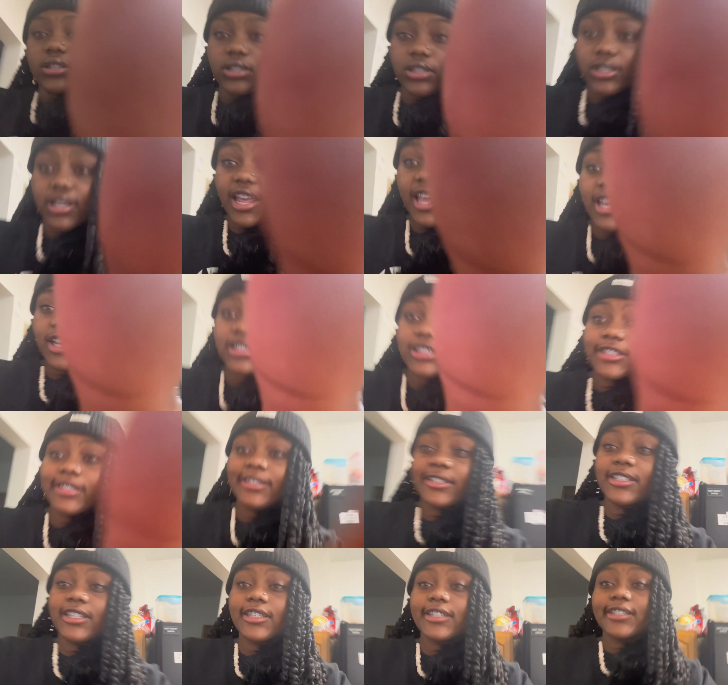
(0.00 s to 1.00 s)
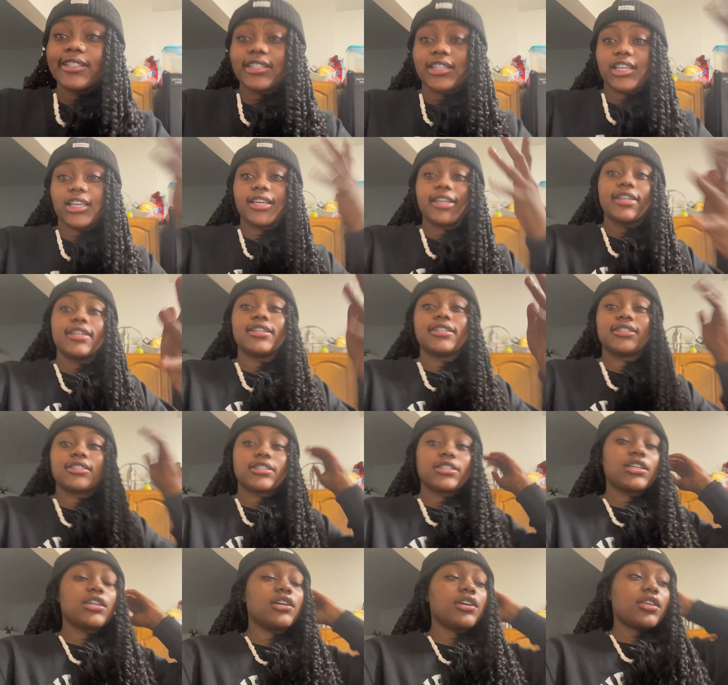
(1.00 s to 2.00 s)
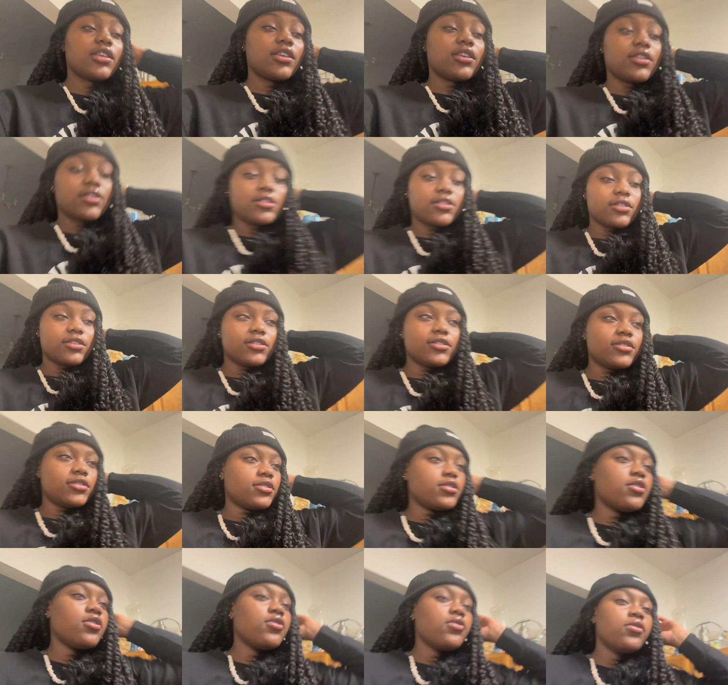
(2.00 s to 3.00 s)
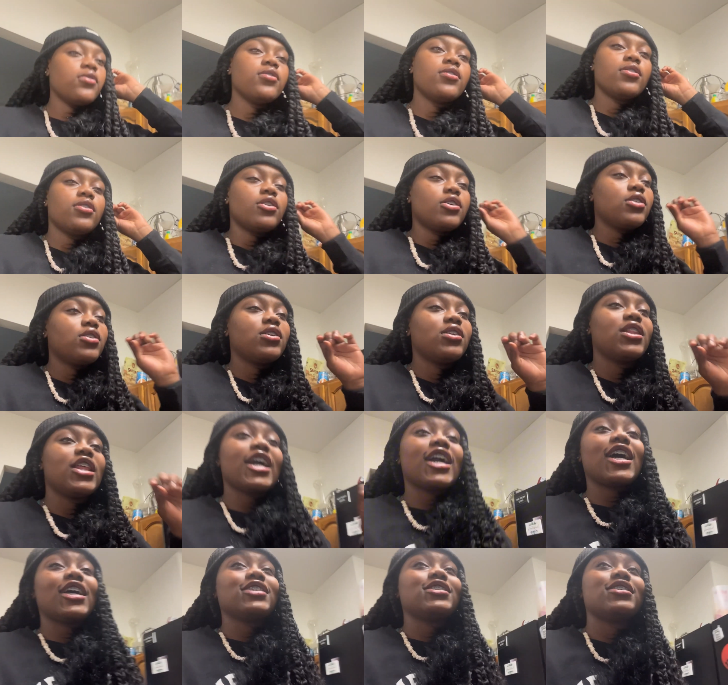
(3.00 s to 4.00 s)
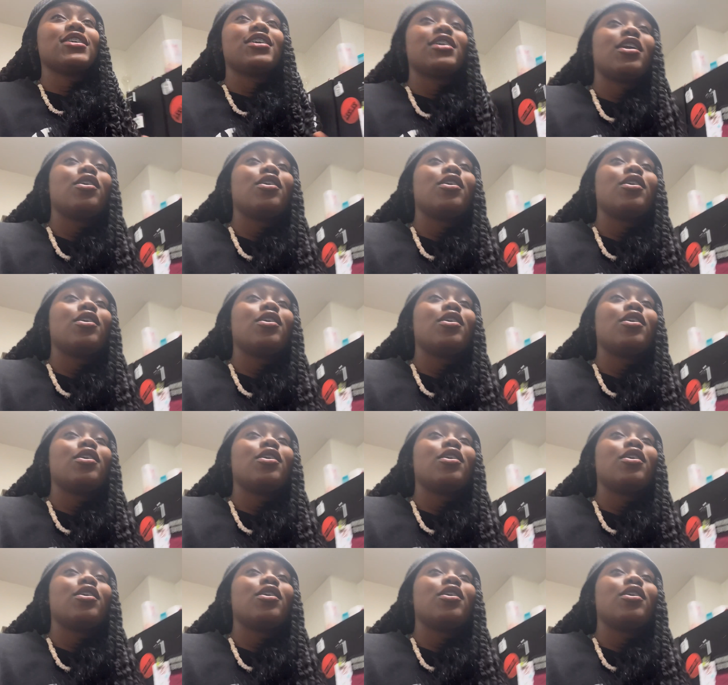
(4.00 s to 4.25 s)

That junk is cooking. So like I said,